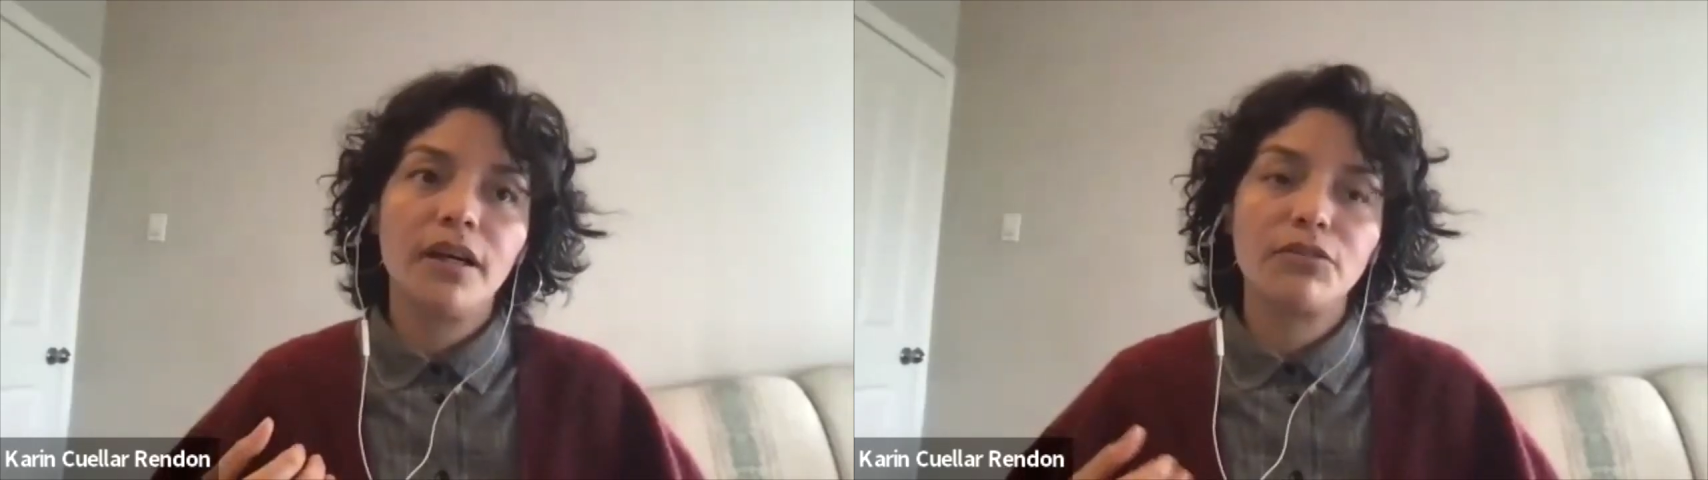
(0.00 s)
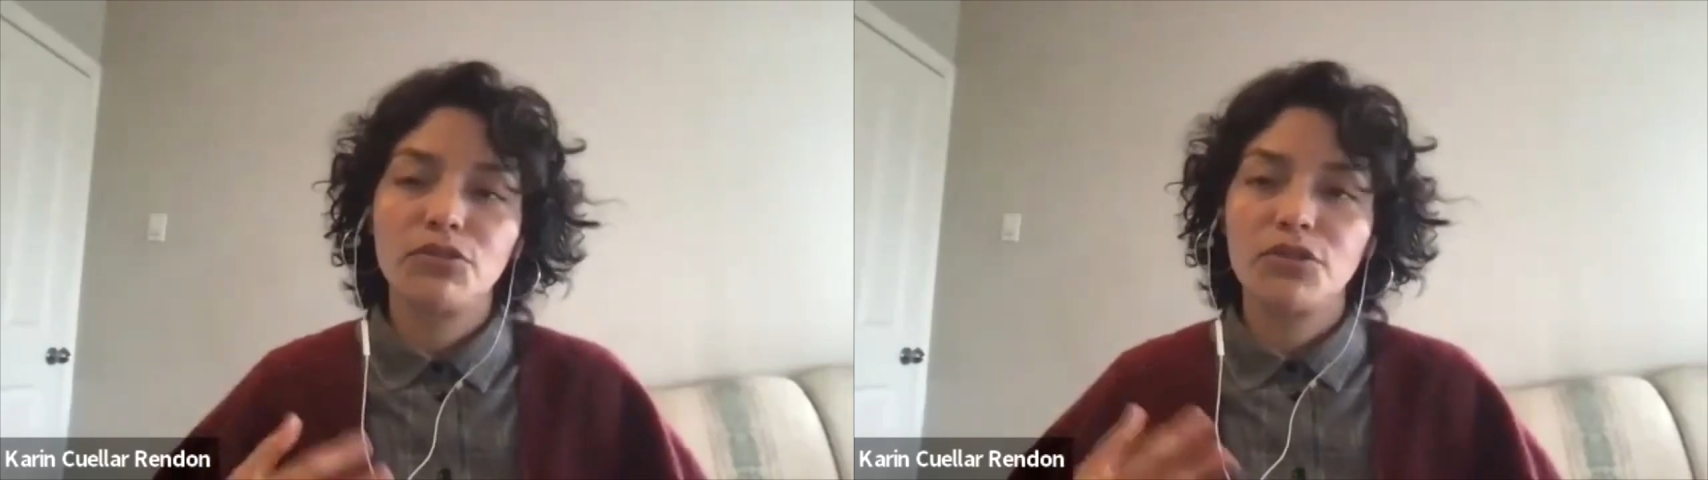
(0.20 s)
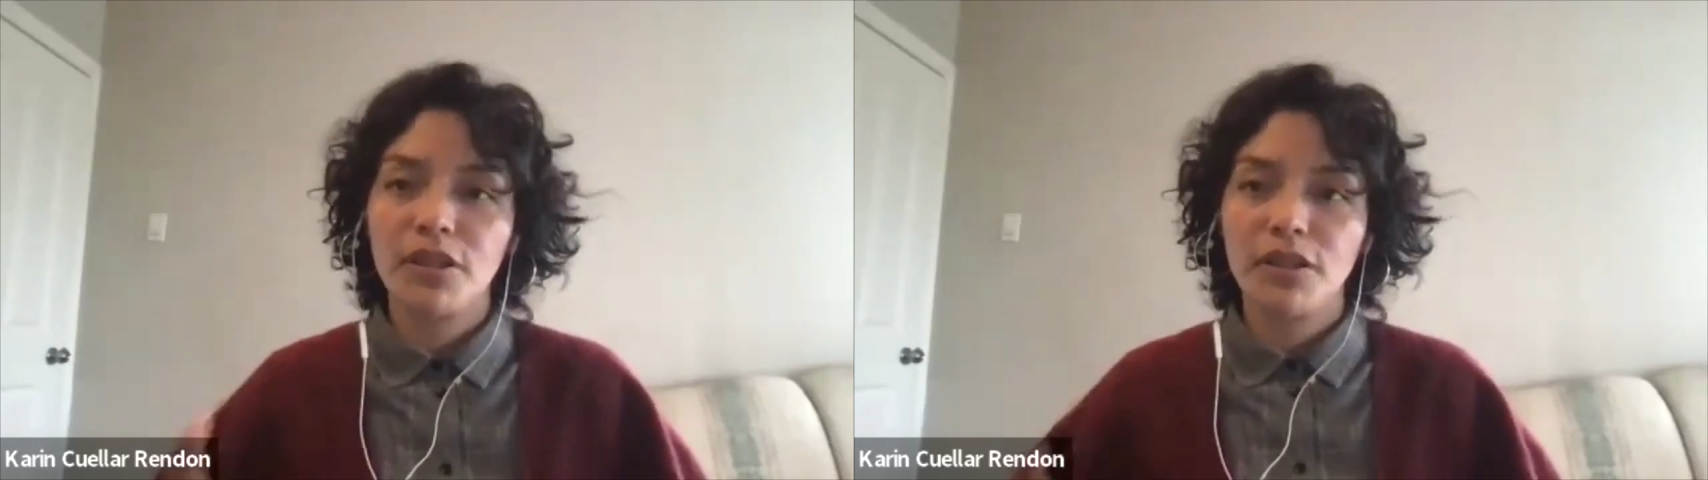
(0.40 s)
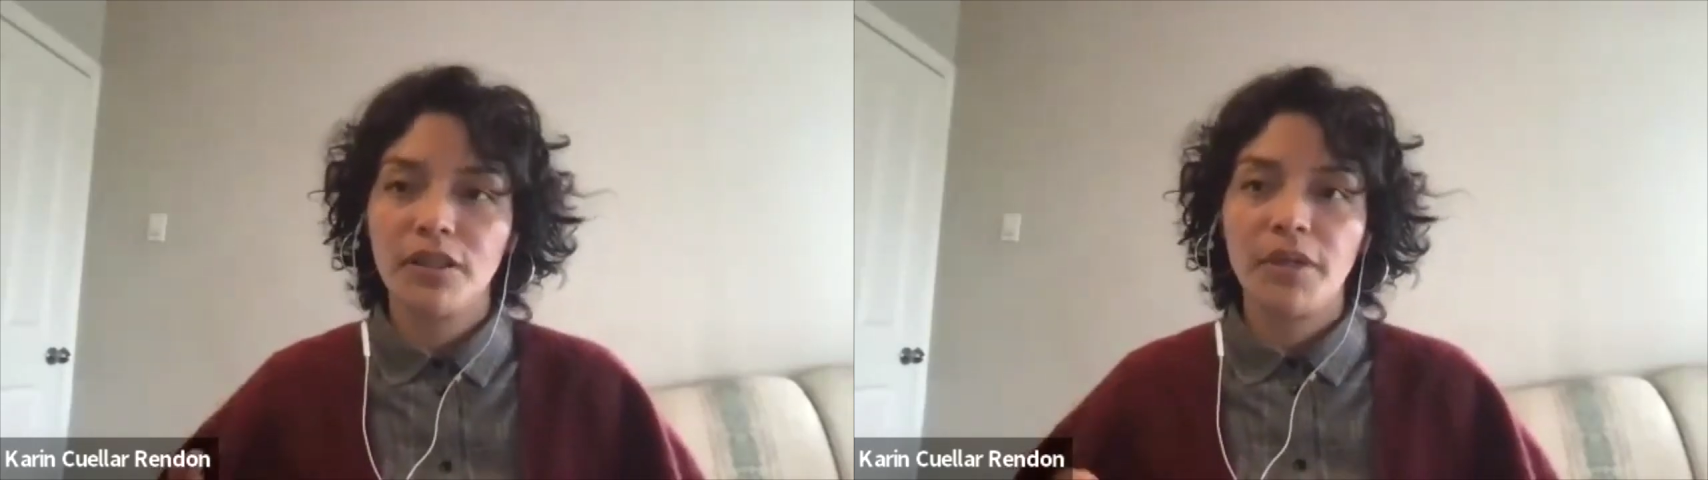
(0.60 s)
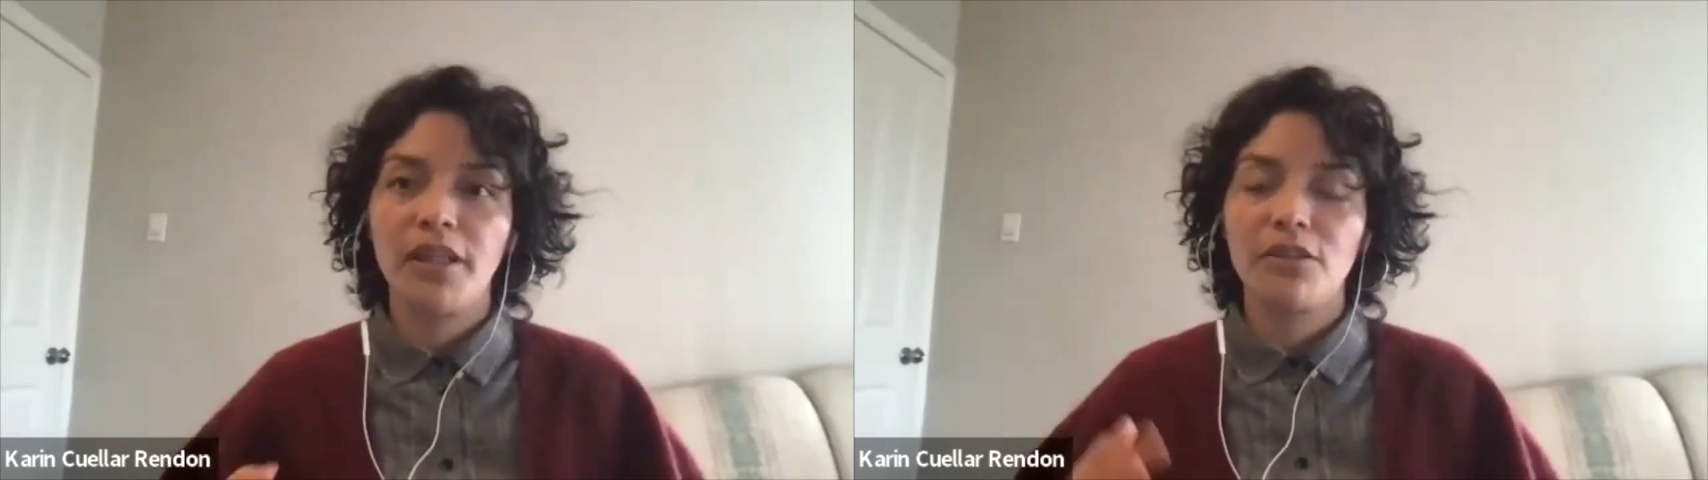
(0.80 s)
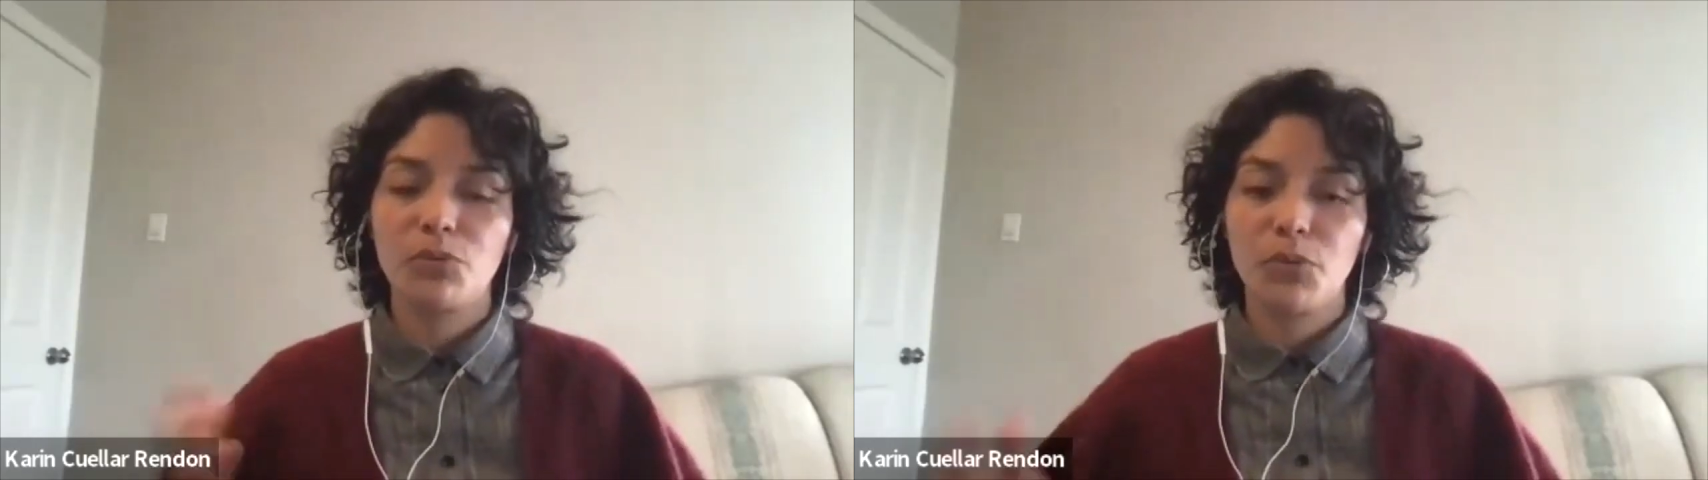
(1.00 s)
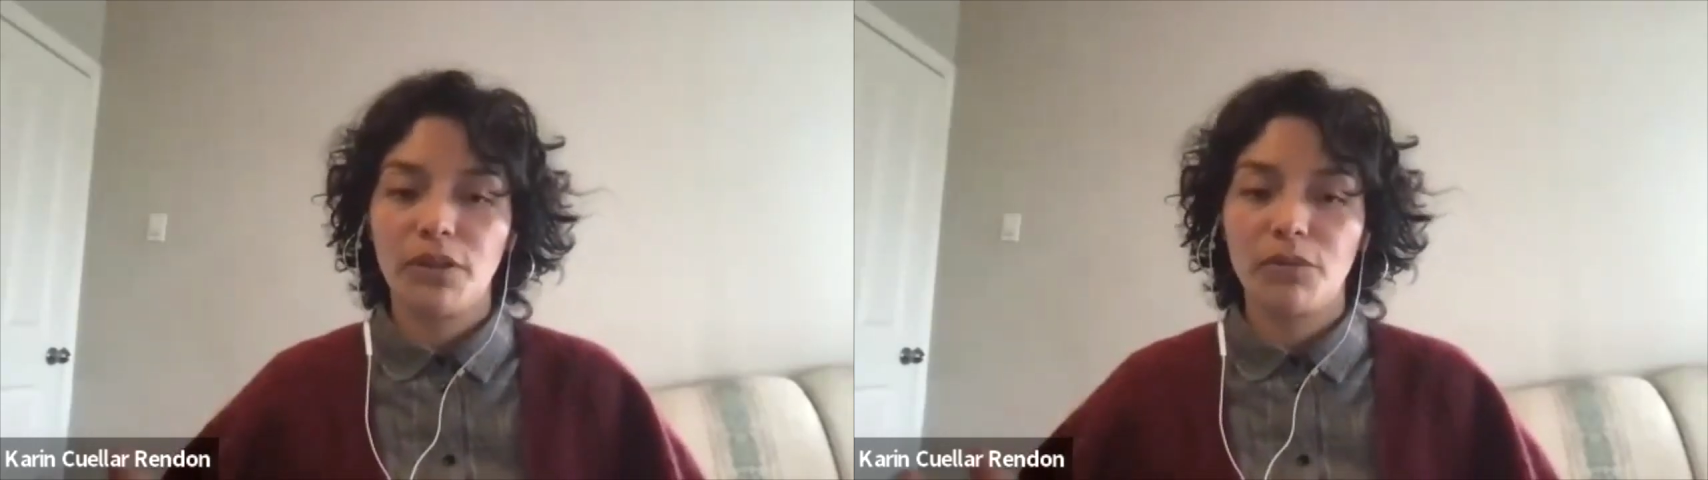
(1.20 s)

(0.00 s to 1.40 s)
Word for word: associated Ximenez with,